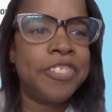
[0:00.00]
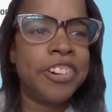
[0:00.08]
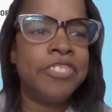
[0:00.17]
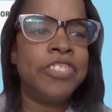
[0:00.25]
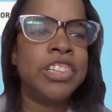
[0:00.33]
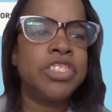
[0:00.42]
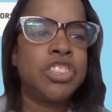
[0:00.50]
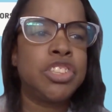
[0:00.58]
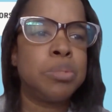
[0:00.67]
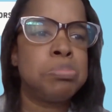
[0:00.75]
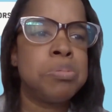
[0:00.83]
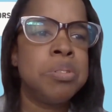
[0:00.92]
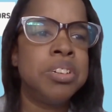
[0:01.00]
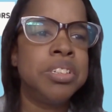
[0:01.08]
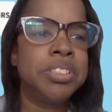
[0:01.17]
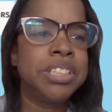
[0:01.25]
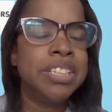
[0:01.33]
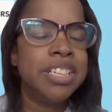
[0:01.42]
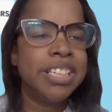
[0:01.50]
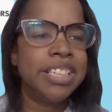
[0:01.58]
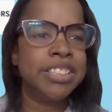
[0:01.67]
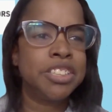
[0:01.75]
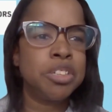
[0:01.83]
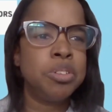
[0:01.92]
remote support,
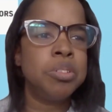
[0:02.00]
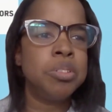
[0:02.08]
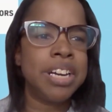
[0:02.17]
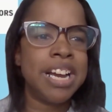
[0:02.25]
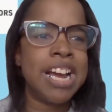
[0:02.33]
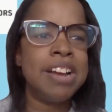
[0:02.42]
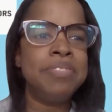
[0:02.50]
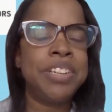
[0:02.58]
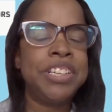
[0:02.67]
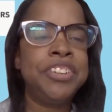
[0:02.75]
it's cool to have it.